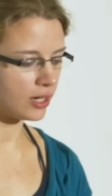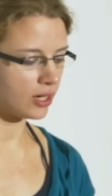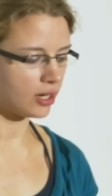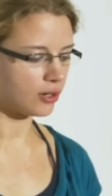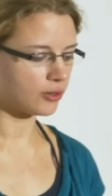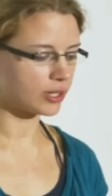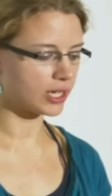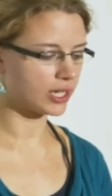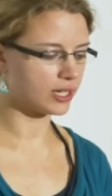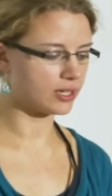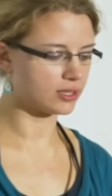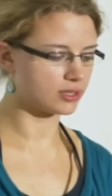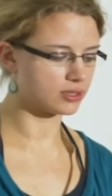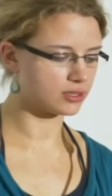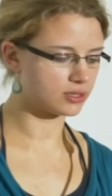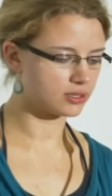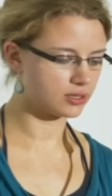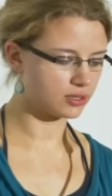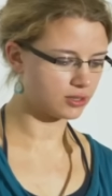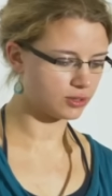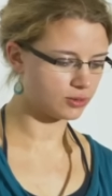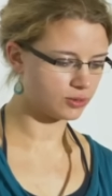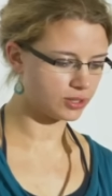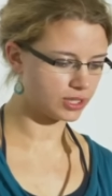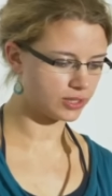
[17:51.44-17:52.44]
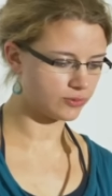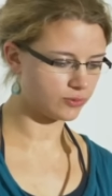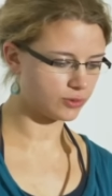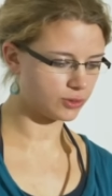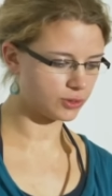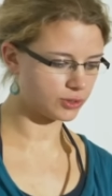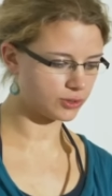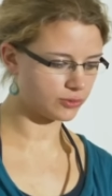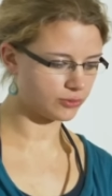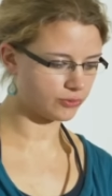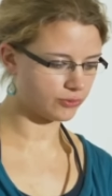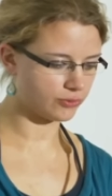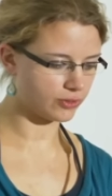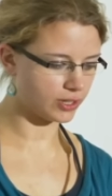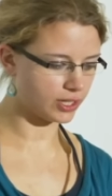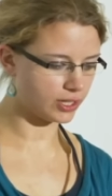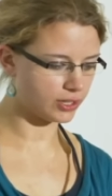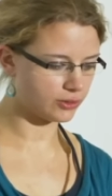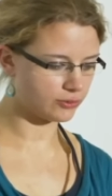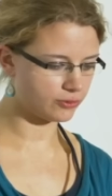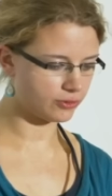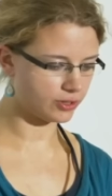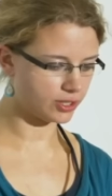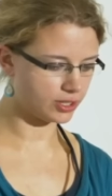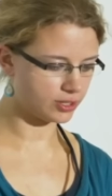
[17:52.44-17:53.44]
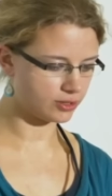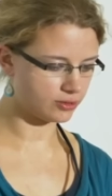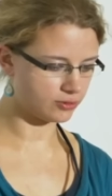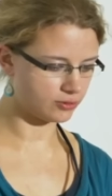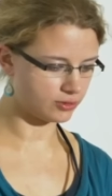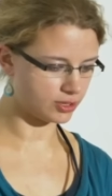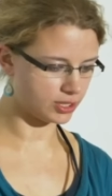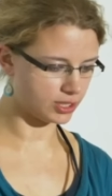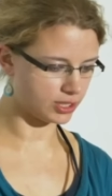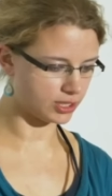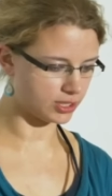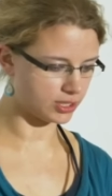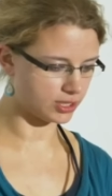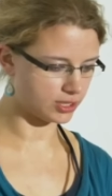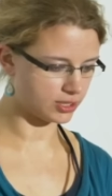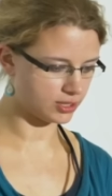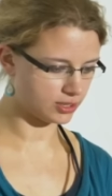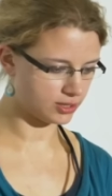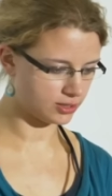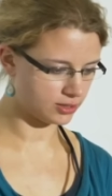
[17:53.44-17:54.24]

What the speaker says: Oh yeah, so it was 500.